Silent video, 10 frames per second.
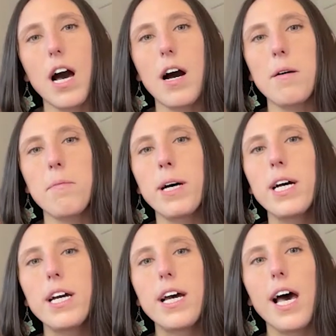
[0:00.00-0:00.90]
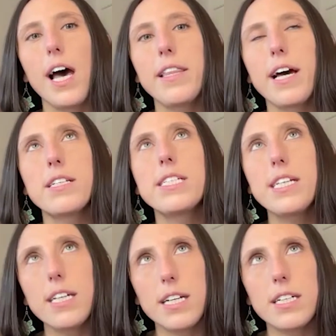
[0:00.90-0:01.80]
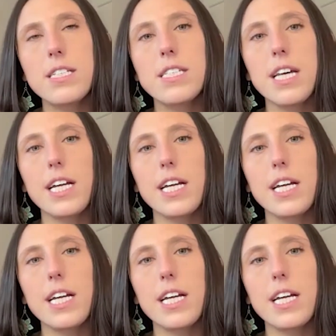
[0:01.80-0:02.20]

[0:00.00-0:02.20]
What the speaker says: and then teens.